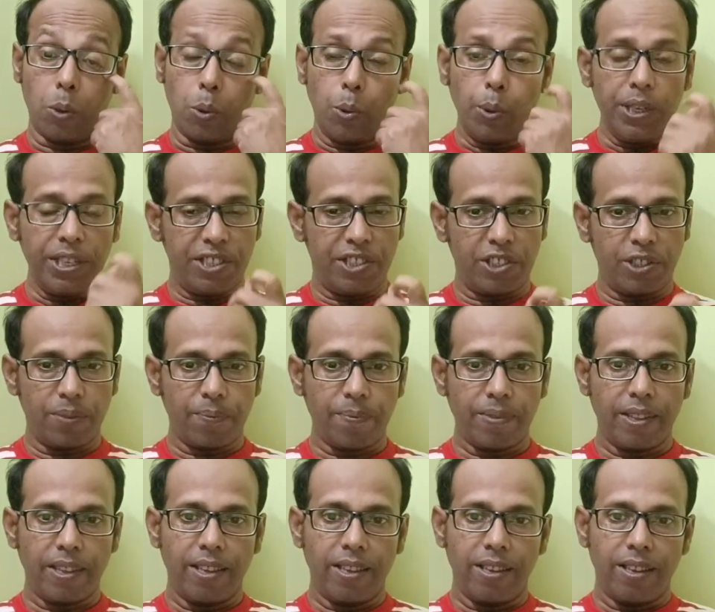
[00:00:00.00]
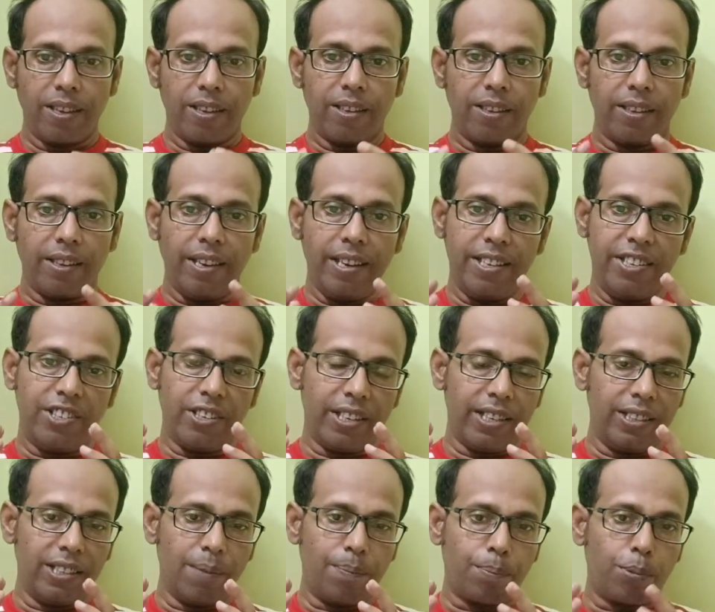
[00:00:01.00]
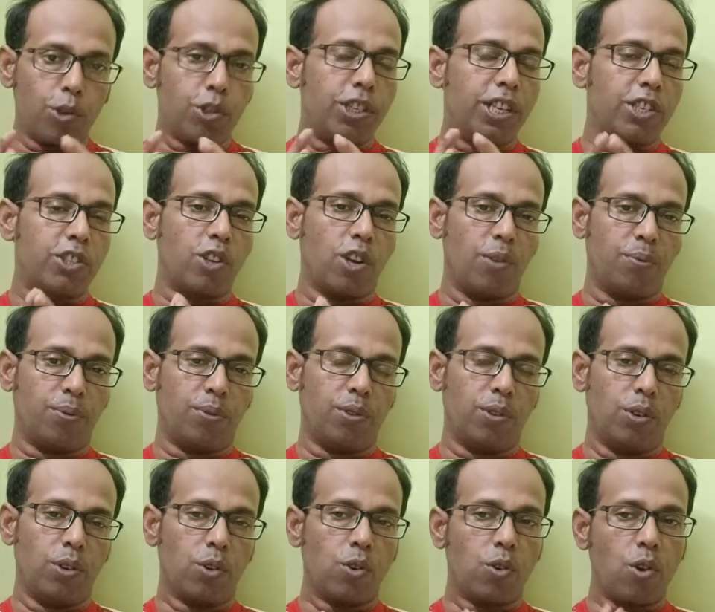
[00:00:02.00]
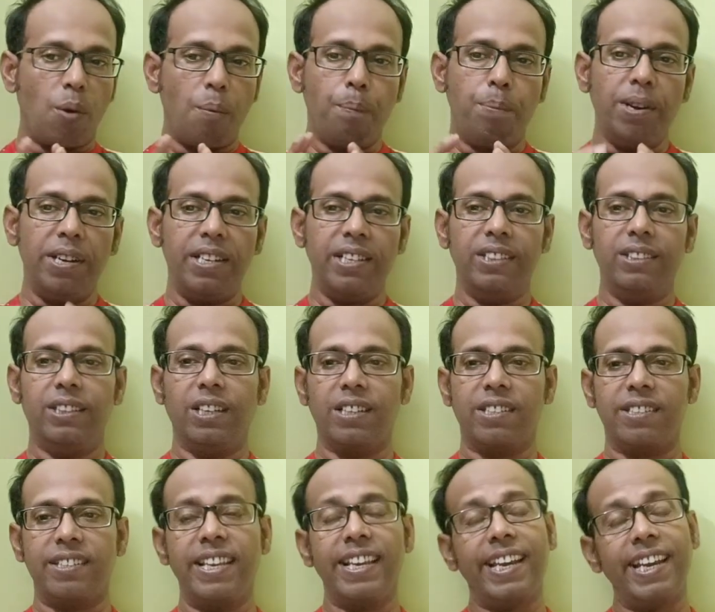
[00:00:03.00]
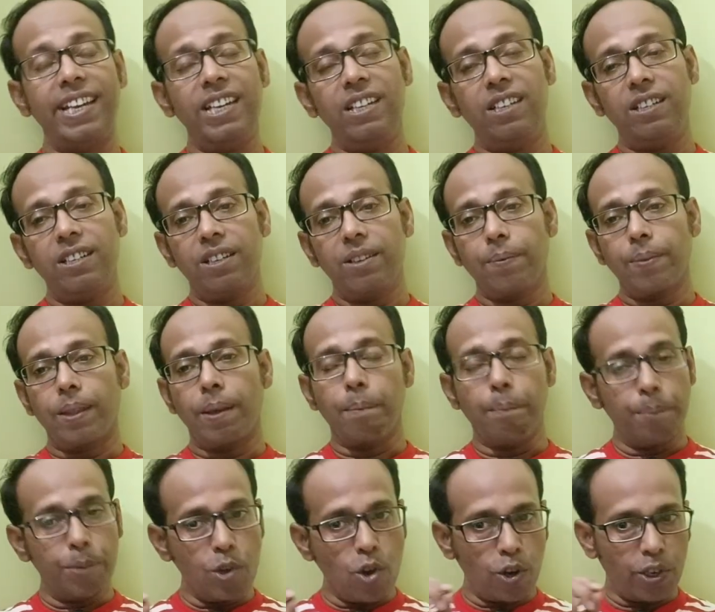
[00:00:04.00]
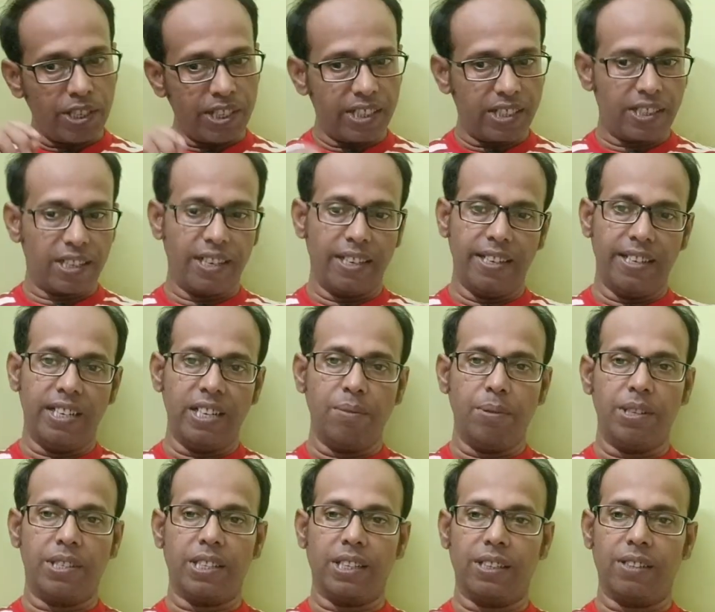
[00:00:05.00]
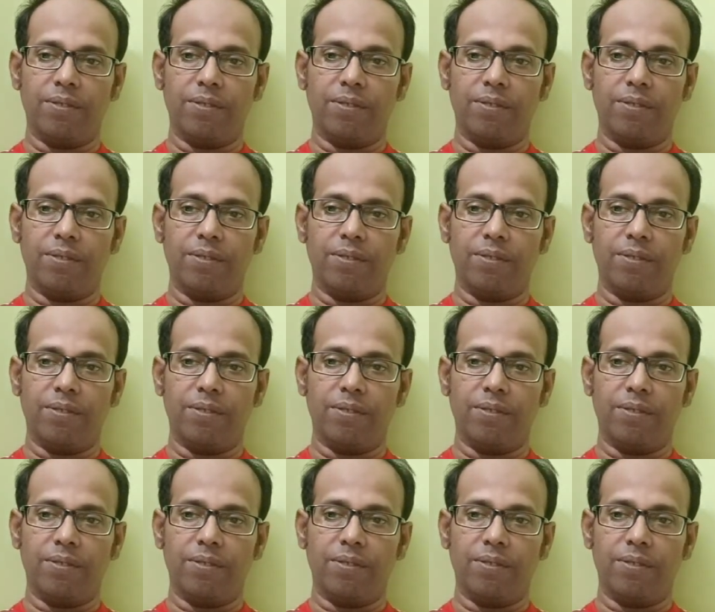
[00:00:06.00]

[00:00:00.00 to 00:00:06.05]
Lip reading: which is in the process of completing the second meiotic division.